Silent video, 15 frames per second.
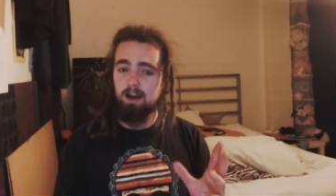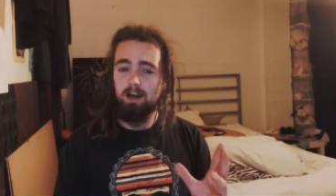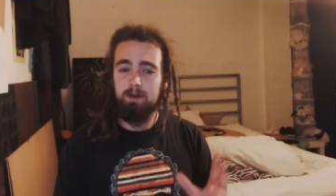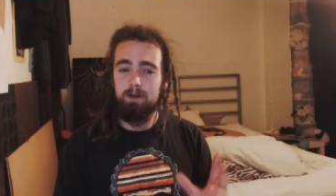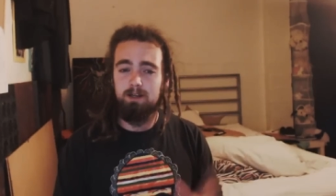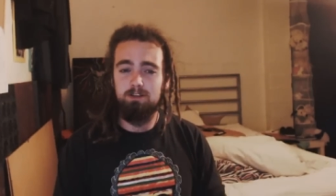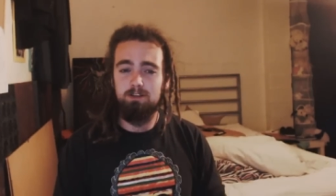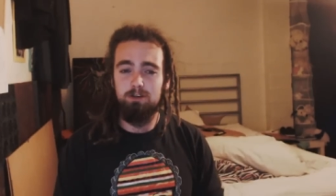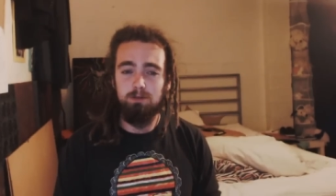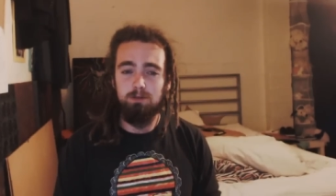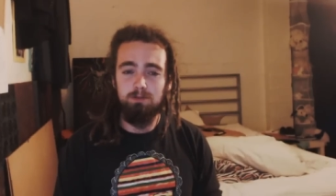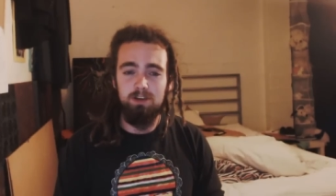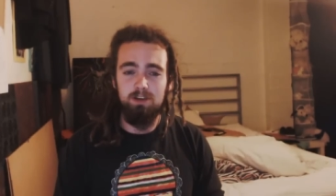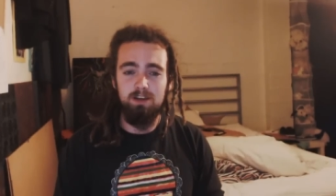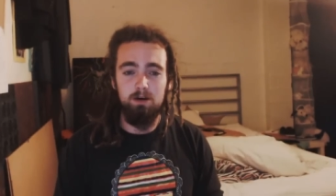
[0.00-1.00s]
Hi, I'm Alex
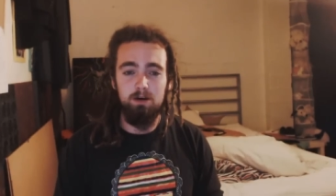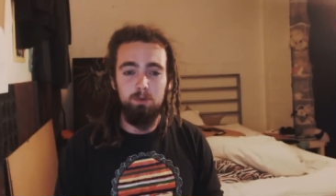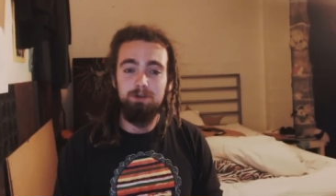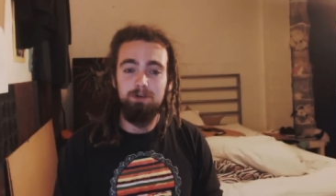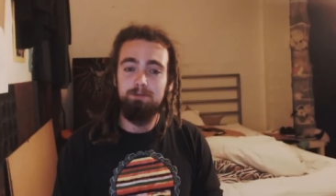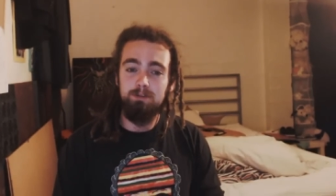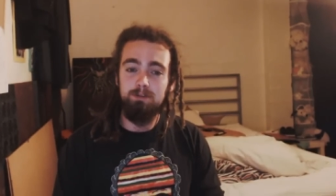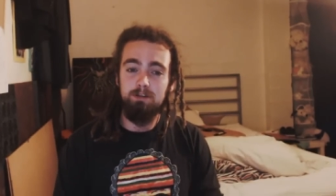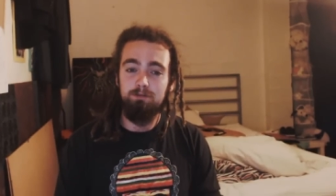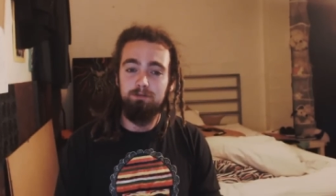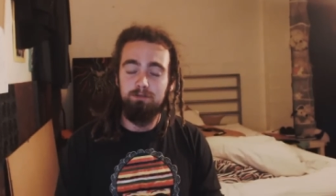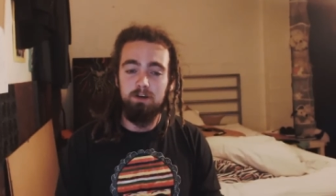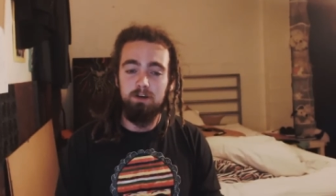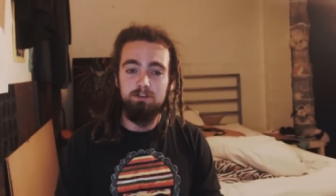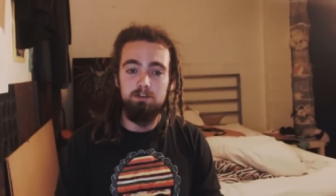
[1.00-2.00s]
Coombs, and uh, welcome to the
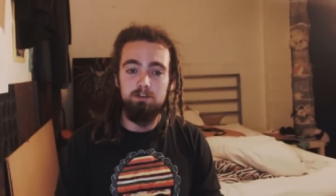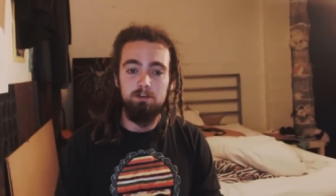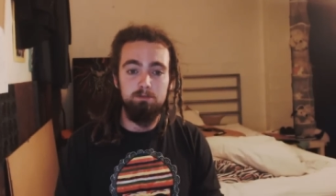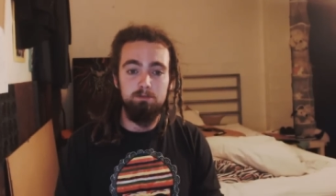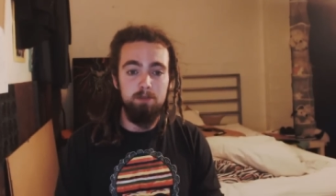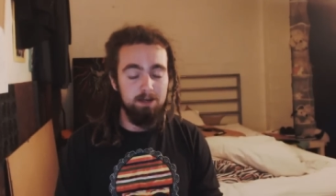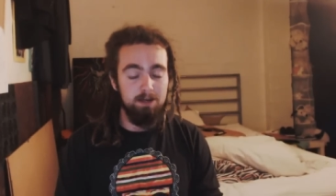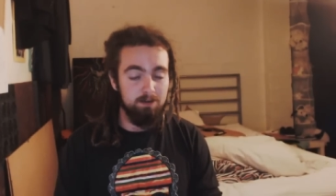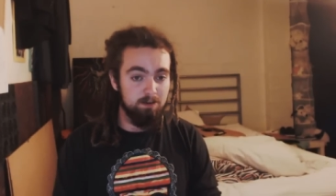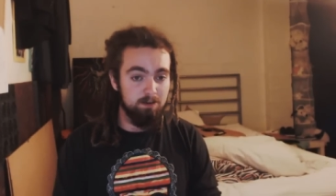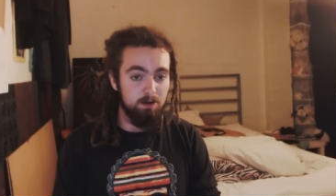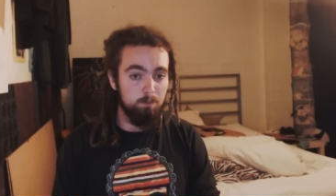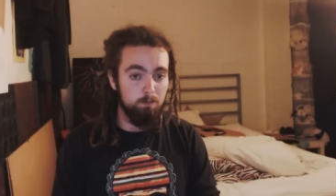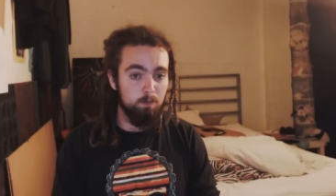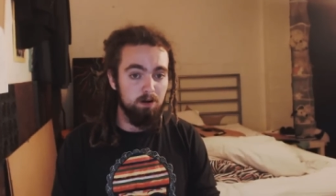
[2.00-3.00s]
first of many to
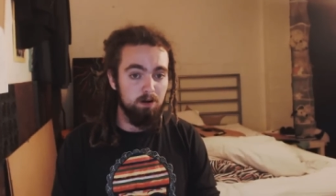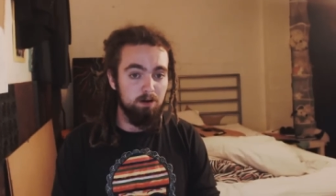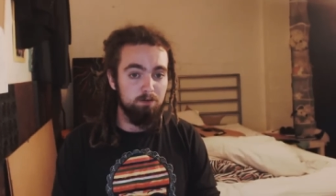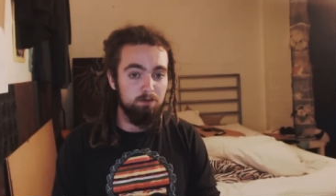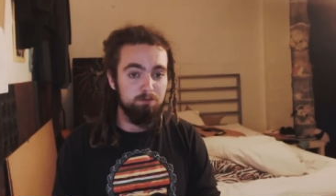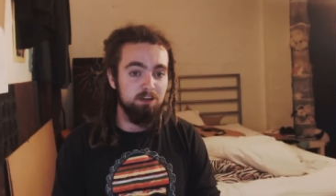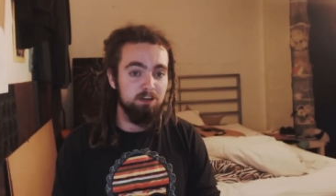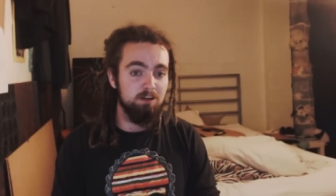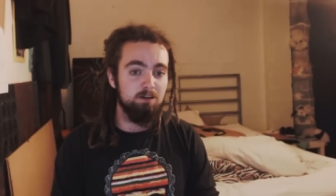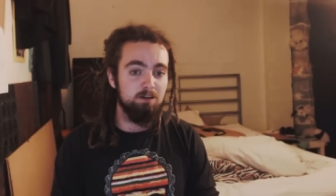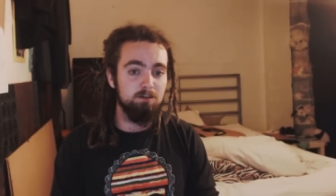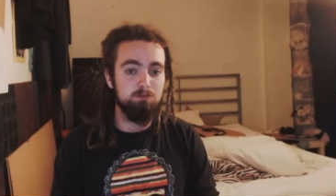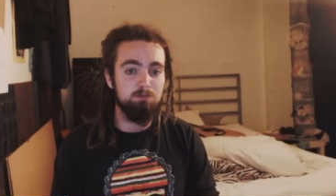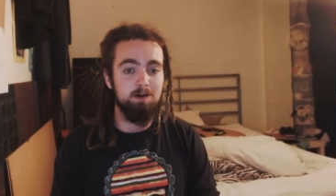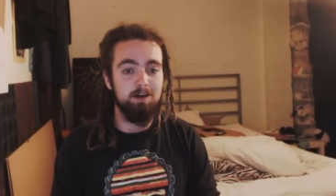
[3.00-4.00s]
come uh,
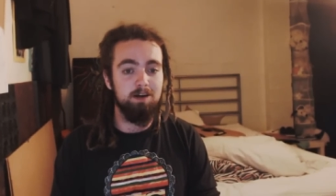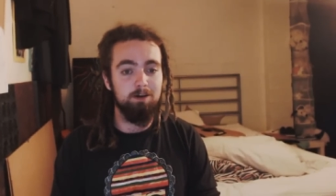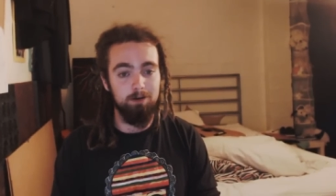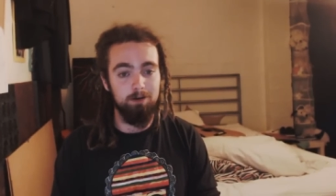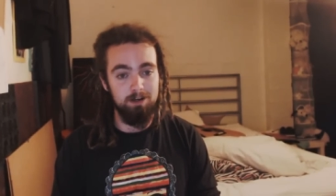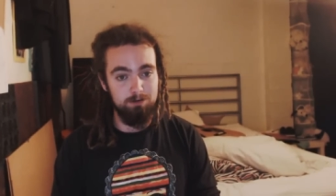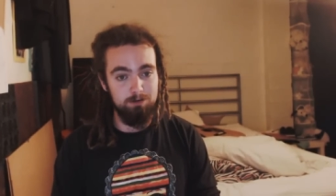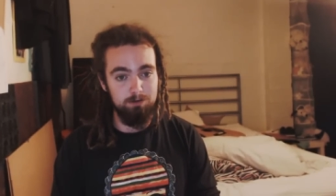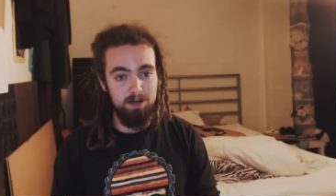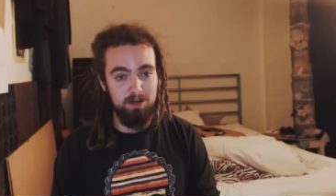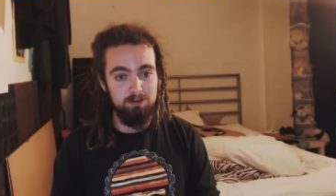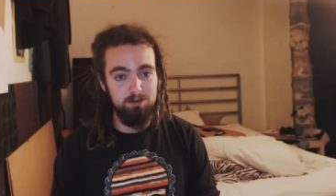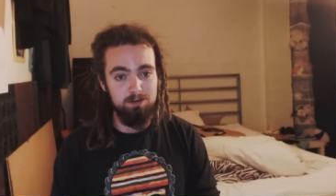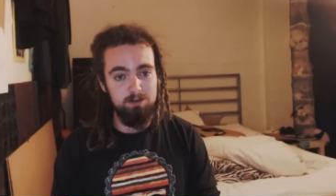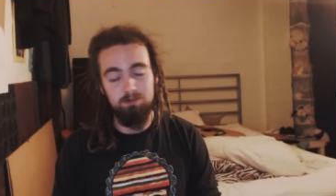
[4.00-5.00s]
vlogs by Credentials
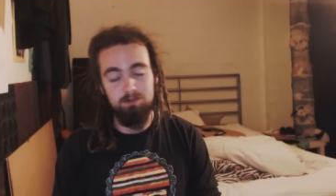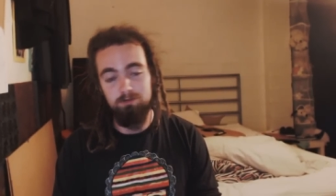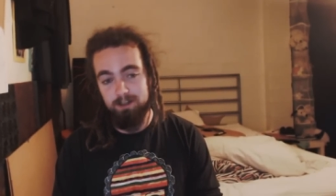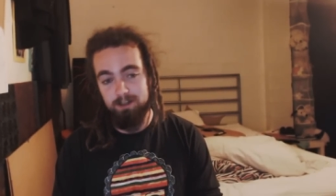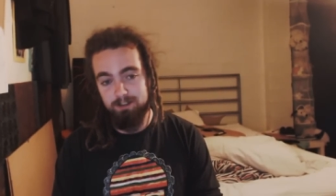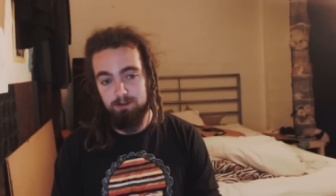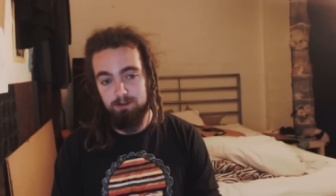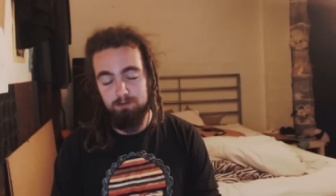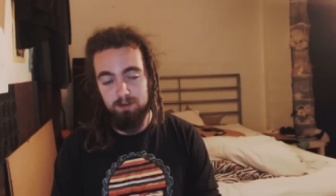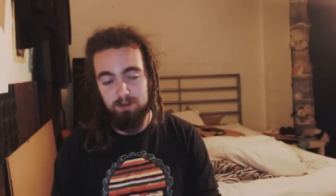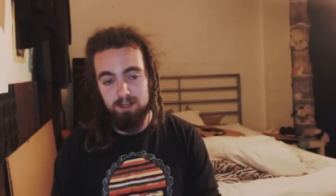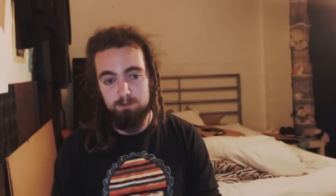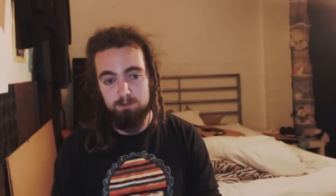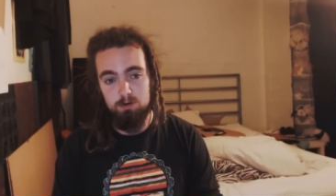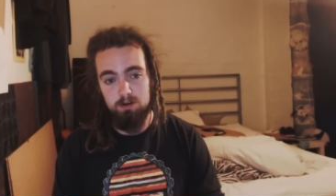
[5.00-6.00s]
Manager. You can find us on
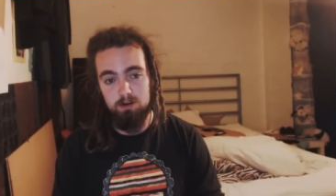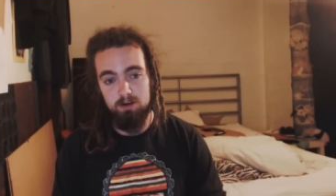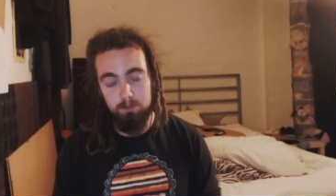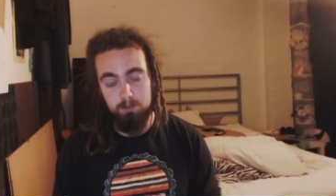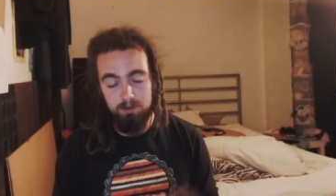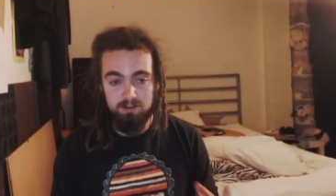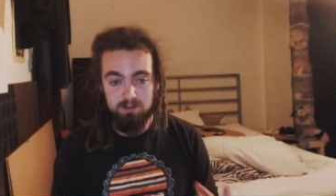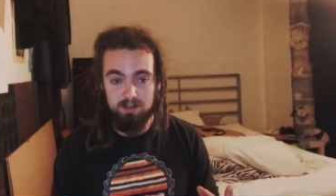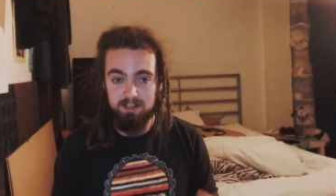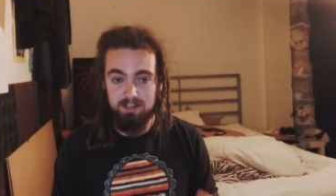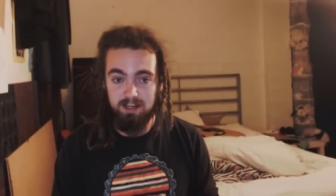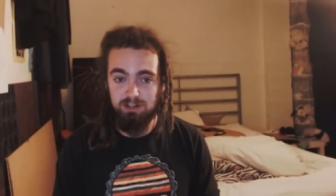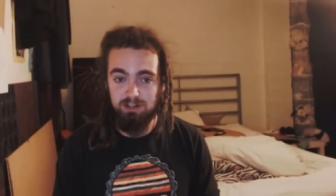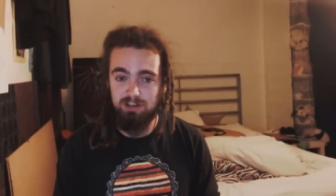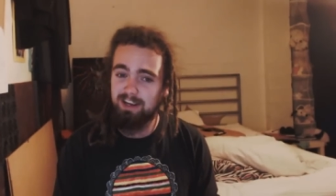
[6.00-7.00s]
Facebook, and I'll put the
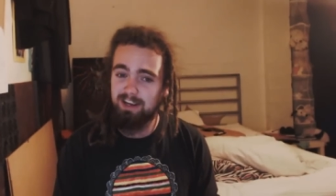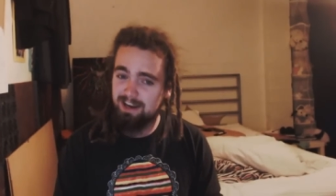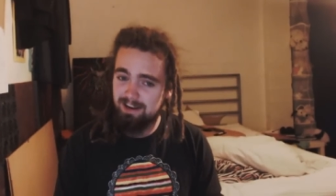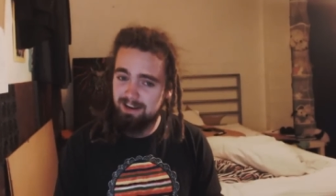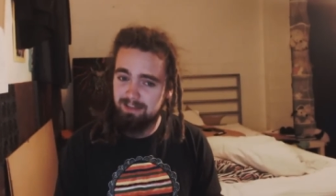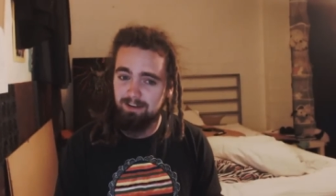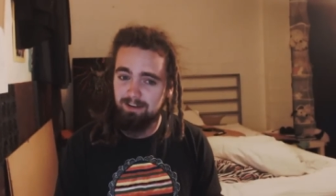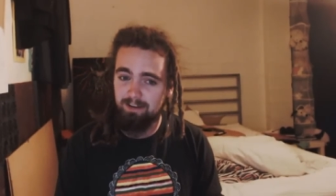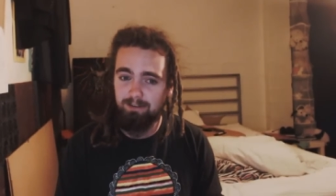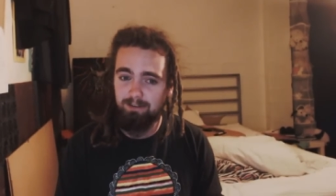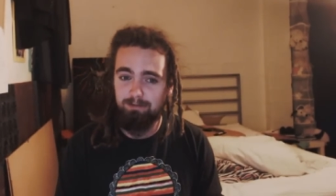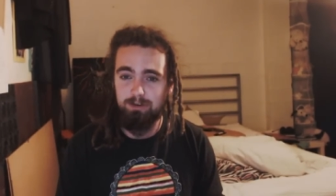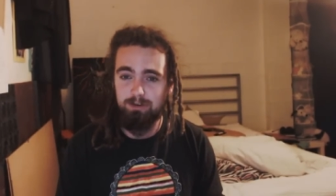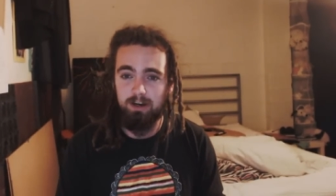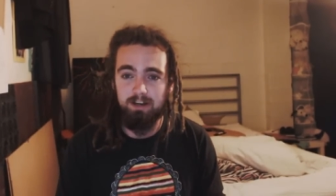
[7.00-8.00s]
citation in the
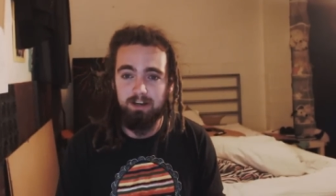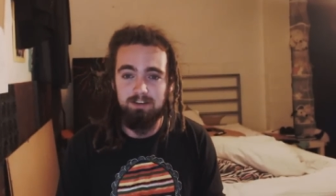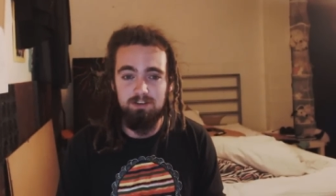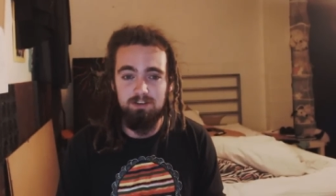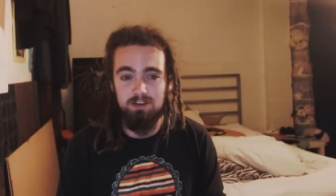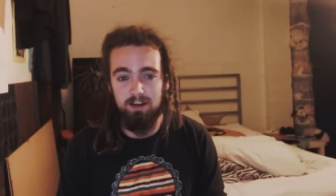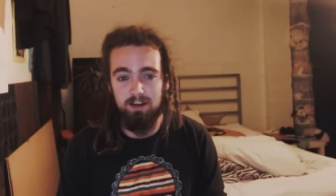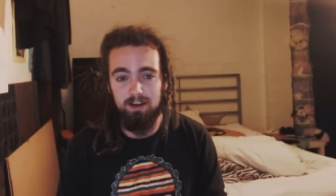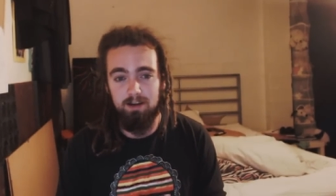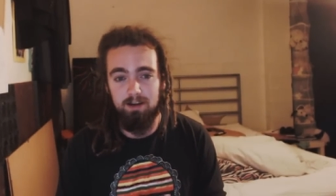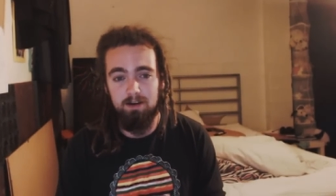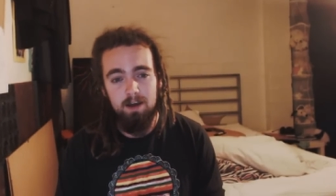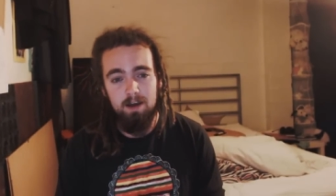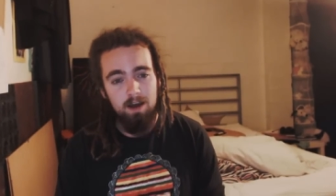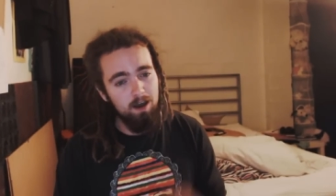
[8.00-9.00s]
link for you guys to check out.